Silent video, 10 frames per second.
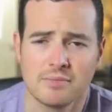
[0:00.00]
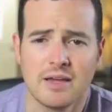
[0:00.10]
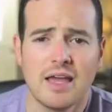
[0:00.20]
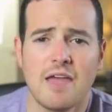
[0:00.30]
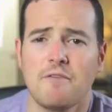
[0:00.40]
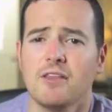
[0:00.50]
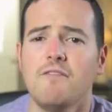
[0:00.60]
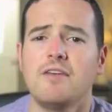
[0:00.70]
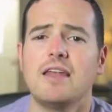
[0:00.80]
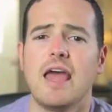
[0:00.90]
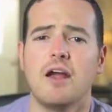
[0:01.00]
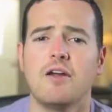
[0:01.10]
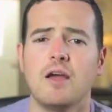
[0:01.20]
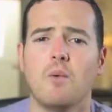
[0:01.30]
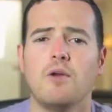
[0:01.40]
them. If you live in an
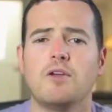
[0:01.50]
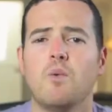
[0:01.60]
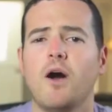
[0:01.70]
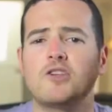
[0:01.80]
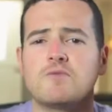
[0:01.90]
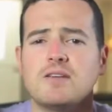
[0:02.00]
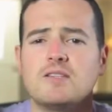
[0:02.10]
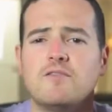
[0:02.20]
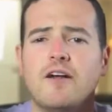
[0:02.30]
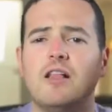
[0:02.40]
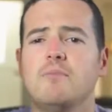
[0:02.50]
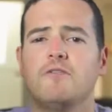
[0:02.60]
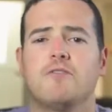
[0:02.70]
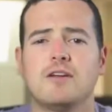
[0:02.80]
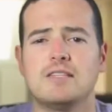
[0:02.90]
area where you can watch Arrested
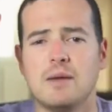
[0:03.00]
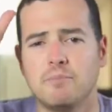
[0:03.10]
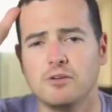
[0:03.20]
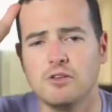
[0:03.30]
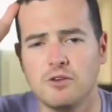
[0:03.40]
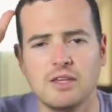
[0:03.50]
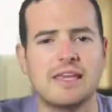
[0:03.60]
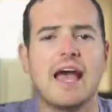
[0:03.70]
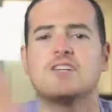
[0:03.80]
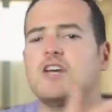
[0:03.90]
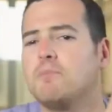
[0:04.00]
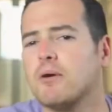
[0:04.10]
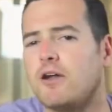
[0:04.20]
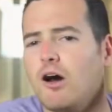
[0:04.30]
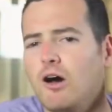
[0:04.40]
Development, for example, you can catch up
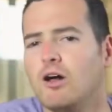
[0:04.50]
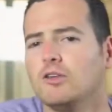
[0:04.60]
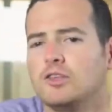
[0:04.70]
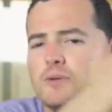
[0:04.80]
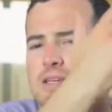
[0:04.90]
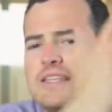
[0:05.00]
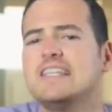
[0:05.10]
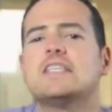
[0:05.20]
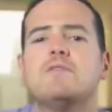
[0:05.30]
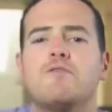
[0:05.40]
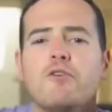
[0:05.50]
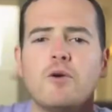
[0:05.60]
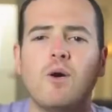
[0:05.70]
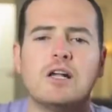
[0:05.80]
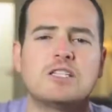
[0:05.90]
on all 3 seasons before
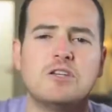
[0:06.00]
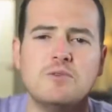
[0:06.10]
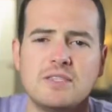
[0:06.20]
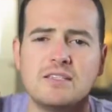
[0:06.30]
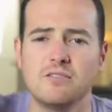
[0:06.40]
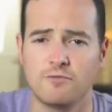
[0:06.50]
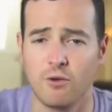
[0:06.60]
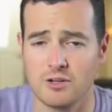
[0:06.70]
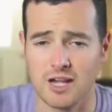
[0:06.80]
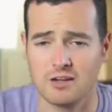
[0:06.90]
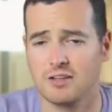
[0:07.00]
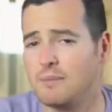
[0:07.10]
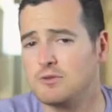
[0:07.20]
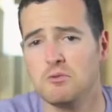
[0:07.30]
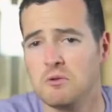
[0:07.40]
you watch the new season 4, which actually
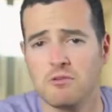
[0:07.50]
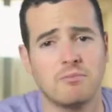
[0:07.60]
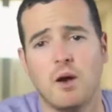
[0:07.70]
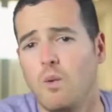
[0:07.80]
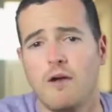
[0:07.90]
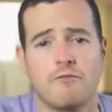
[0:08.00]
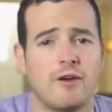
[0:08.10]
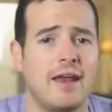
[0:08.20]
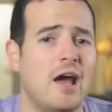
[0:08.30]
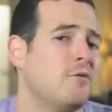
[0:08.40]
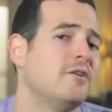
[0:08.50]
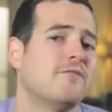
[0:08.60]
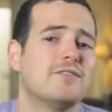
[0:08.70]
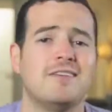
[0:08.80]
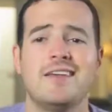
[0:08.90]
I'm doing with my wife right now who's
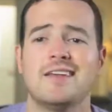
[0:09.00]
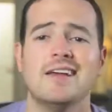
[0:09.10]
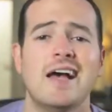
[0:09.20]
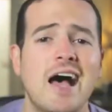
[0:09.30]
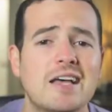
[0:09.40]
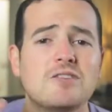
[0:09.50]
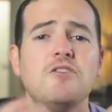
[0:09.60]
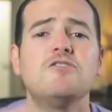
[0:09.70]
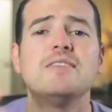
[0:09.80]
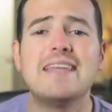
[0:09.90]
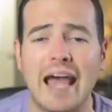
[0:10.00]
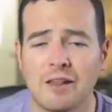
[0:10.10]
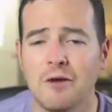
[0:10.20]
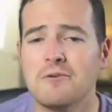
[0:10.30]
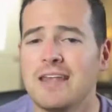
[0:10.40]
never seen it. So you should
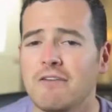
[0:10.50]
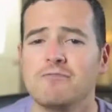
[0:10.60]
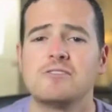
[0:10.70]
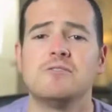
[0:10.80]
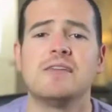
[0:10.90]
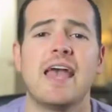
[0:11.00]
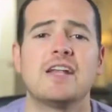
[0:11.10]
download Netflix. You can